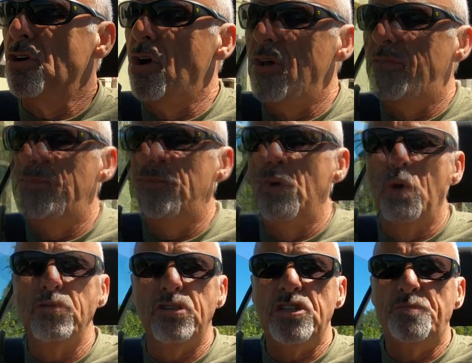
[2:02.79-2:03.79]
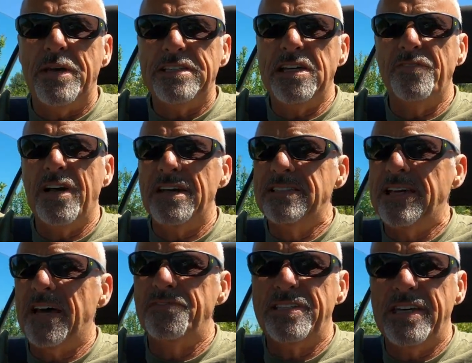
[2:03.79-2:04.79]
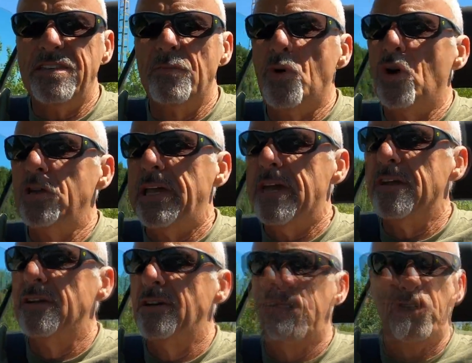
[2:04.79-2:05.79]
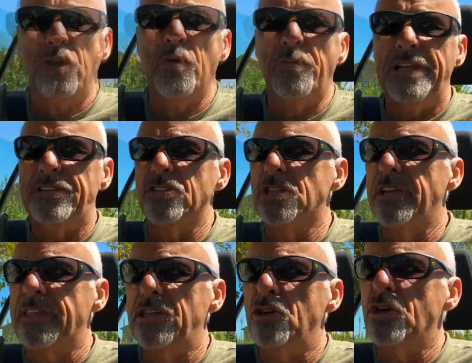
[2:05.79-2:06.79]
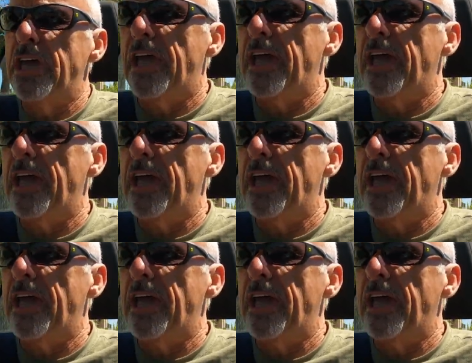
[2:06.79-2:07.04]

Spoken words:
are off, roads are as busy as I've seen them all year. Assumably just like the UK,